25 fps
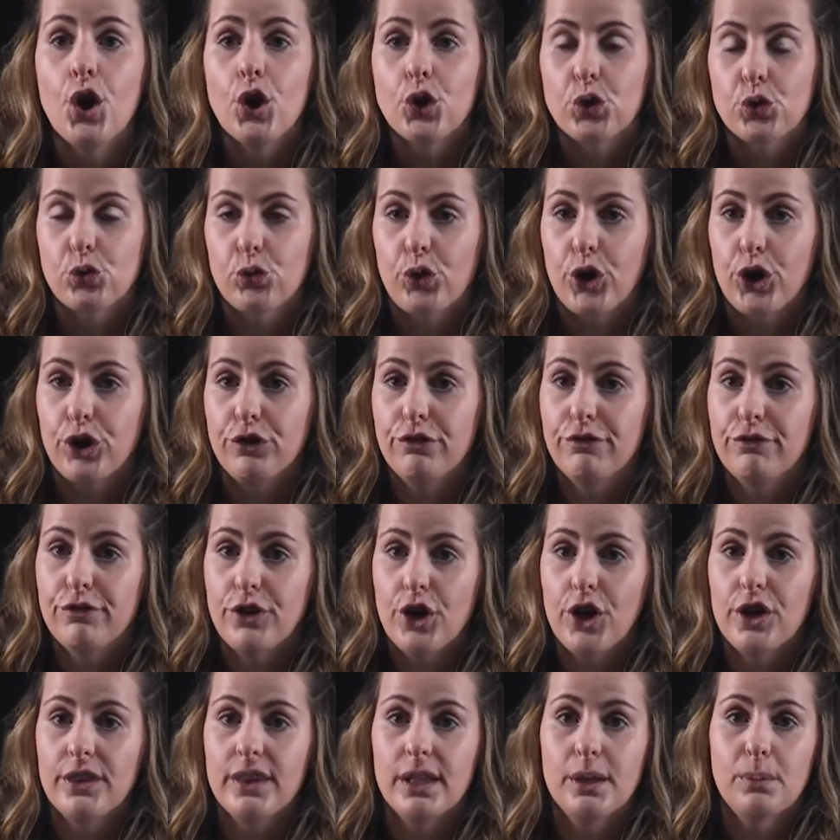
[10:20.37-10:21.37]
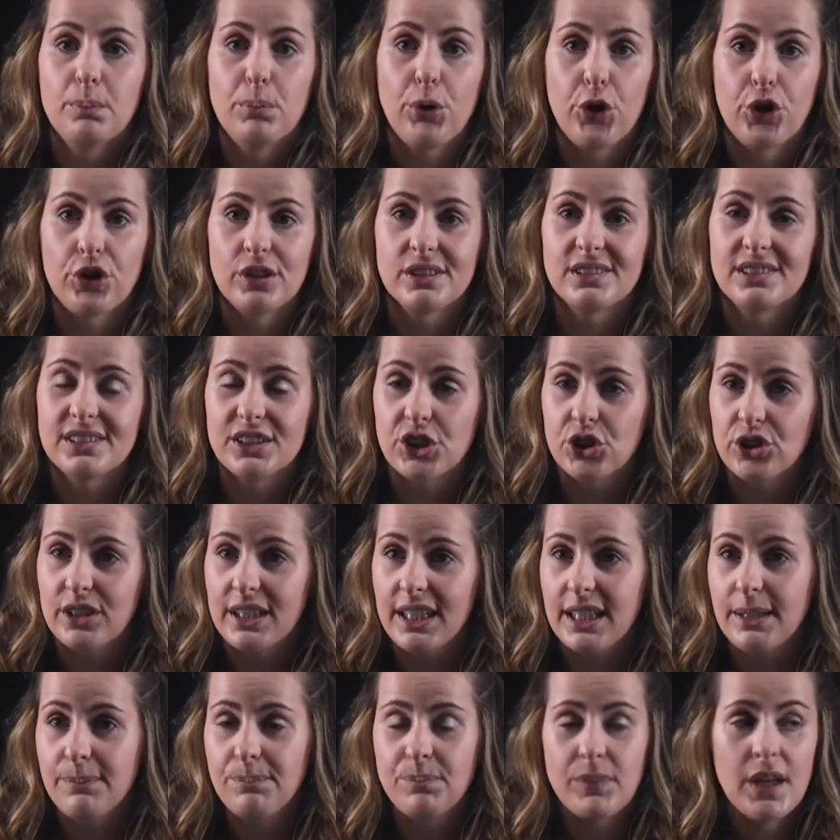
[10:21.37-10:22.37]
grow further
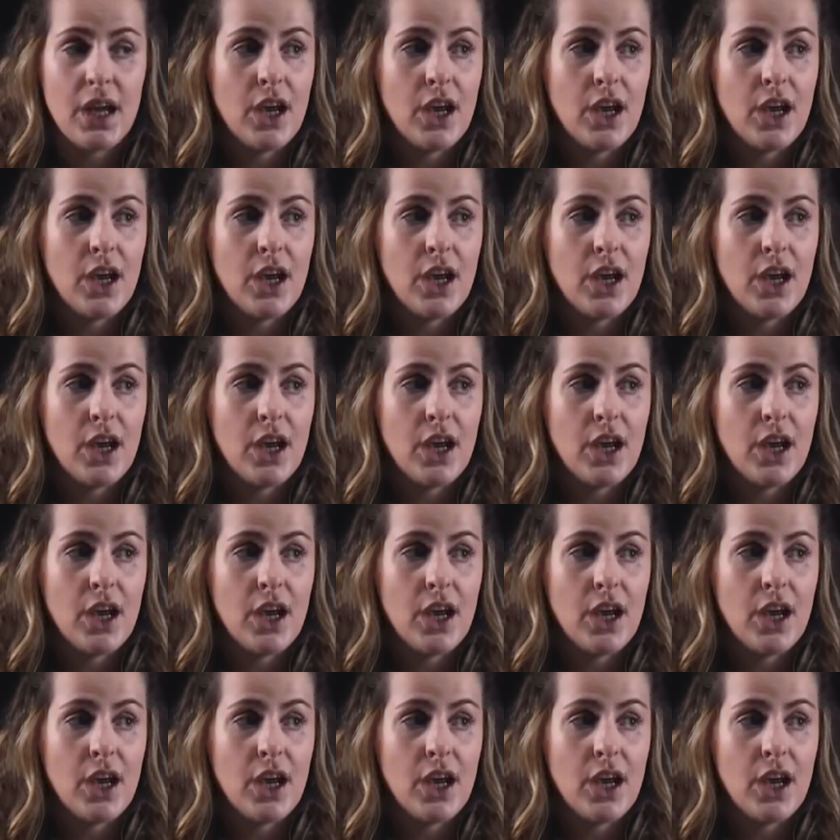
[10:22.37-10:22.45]
posteriorly